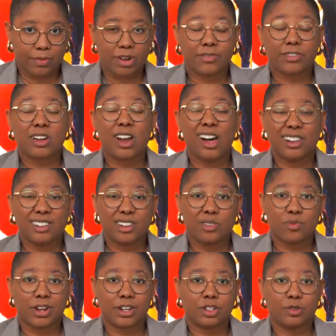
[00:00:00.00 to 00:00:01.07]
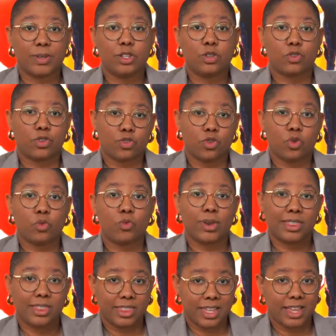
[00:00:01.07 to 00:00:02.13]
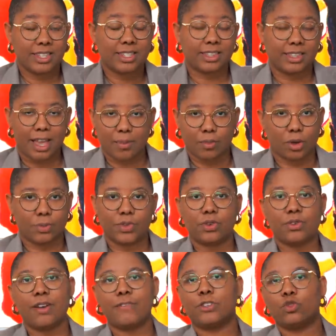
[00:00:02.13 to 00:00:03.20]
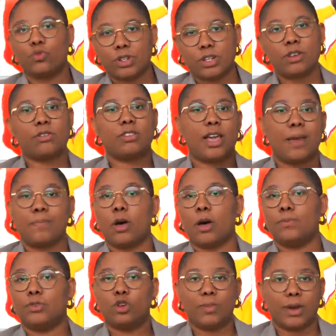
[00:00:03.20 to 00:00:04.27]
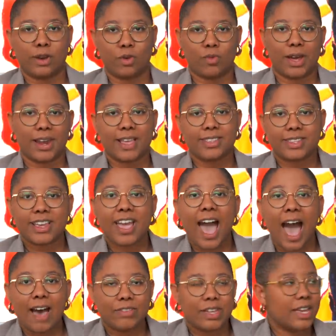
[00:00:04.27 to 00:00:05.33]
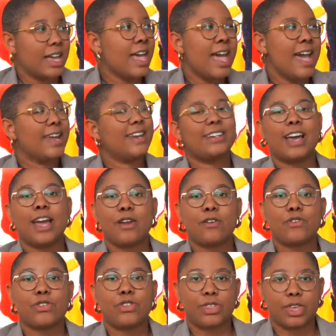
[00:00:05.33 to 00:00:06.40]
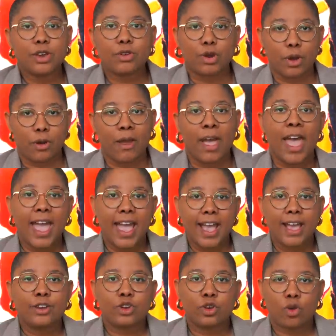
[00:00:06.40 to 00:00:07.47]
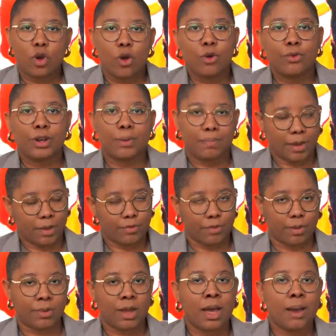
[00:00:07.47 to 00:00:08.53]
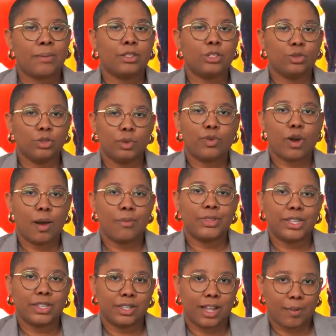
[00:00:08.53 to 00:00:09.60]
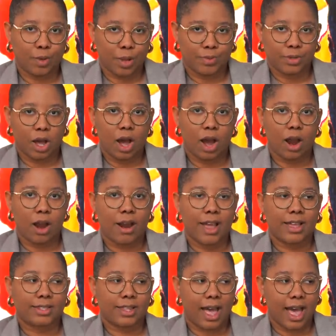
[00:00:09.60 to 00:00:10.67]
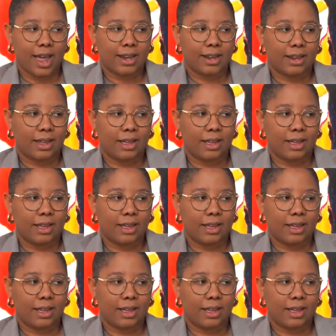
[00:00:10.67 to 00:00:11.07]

whatever color you want it to be, you can do it with these light bulbs. You don't have to switch out your light bulbs no matter what. It's like having an entire theater in your own bedroom. But the only problem with these light bulbs are is that